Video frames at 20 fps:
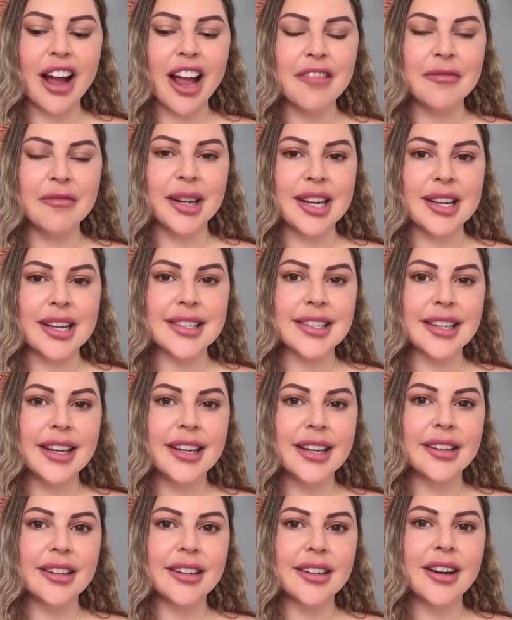five minutes
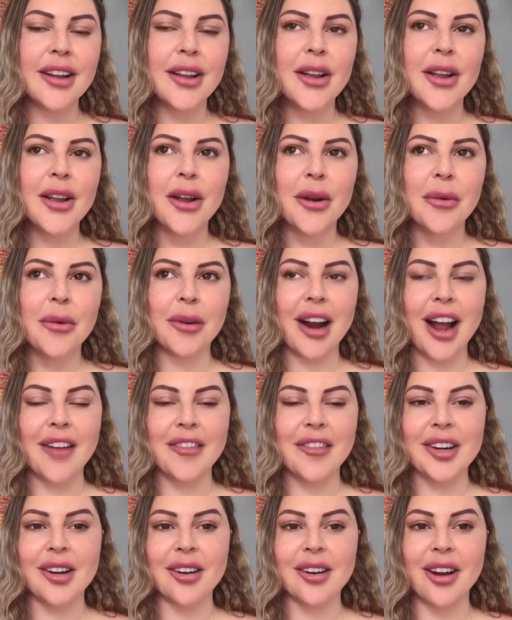later, we're
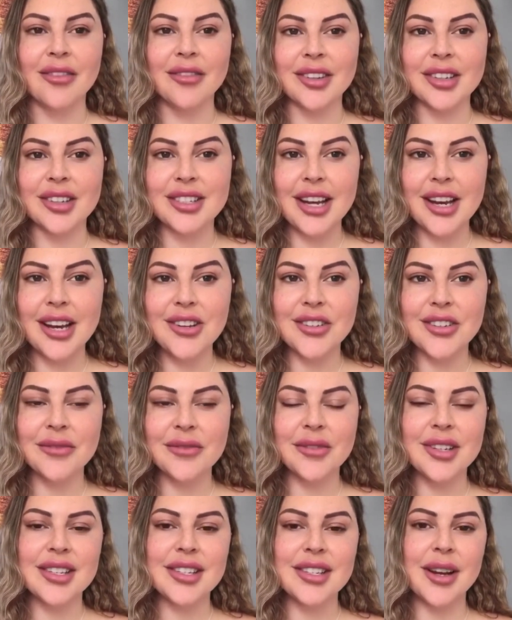having a
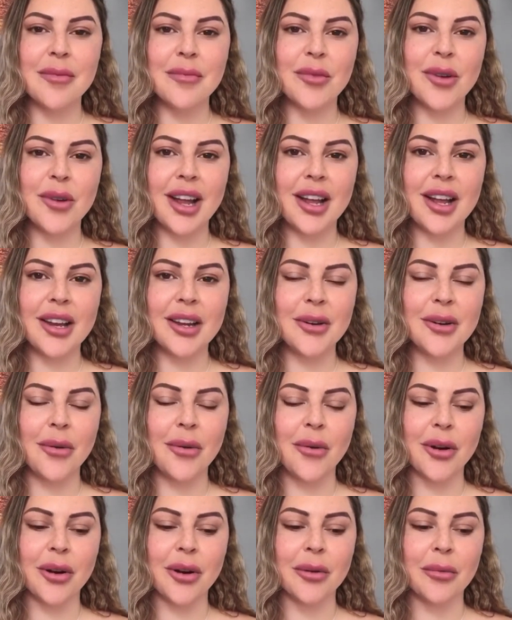conversation with someone,
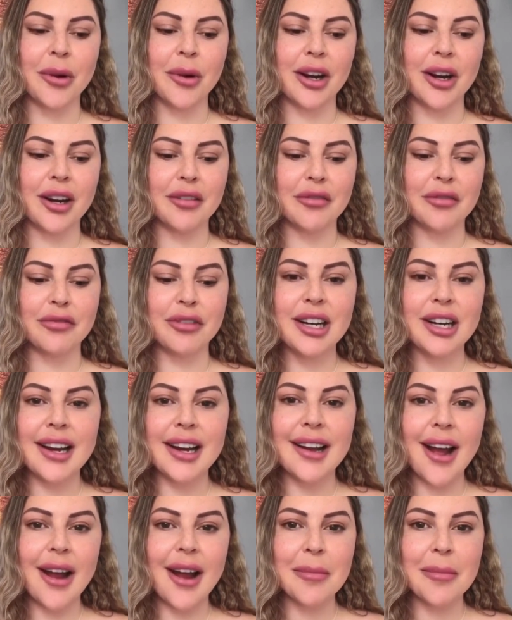or we're
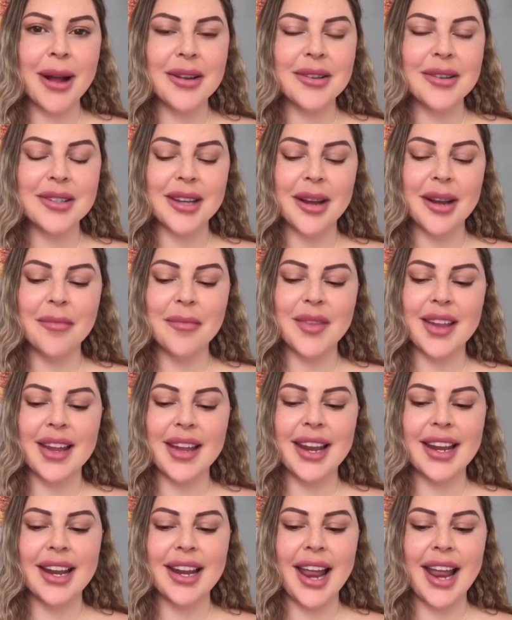freaking out about
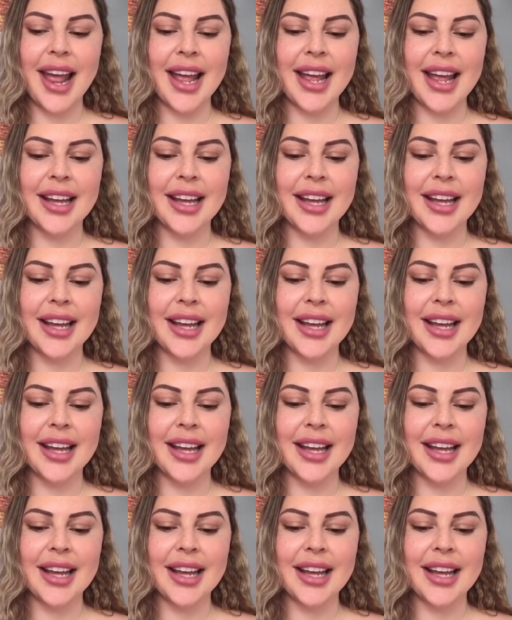something,